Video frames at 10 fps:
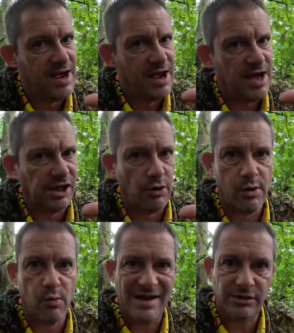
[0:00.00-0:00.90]
Hello
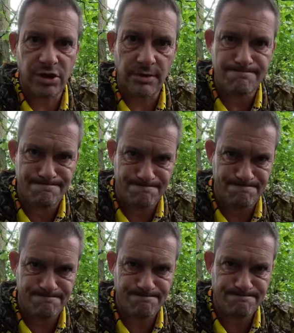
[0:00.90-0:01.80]
and welcome.
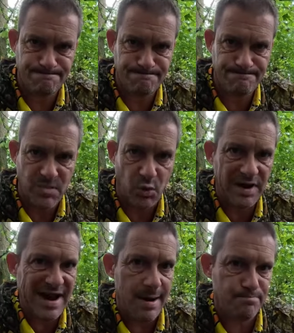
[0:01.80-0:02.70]

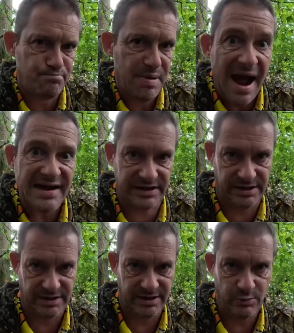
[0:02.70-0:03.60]
We are
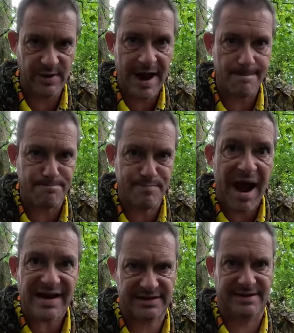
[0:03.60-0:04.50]
back. We are
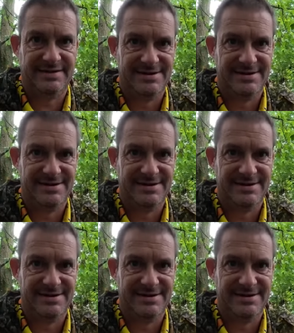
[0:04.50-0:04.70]
back.